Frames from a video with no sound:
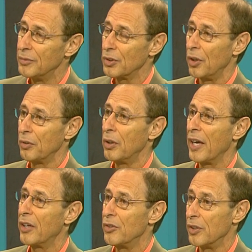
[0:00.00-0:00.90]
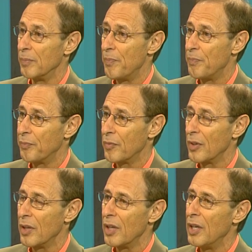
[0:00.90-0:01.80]
It's called glycogen.
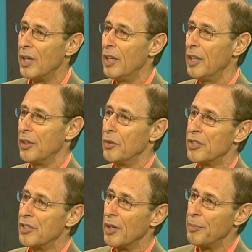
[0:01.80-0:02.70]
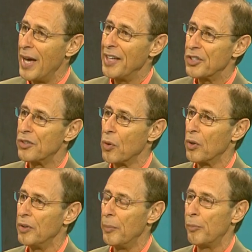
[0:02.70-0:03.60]
Mm-hmm. It uses up that store, and the